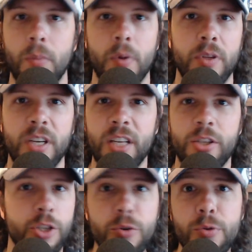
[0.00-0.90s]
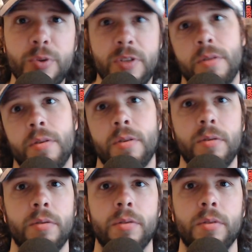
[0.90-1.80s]
You need juice.
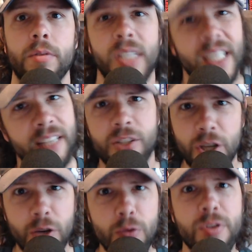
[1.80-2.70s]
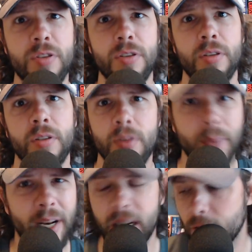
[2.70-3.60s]
You need the juice. So I'm
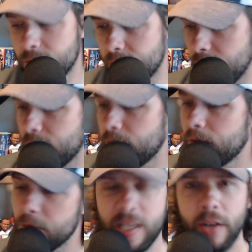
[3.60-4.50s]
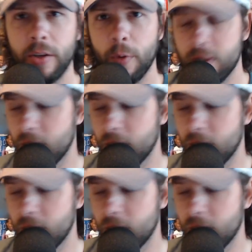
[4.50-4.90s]
not hating on Zeke. I'm just telling you what he's got to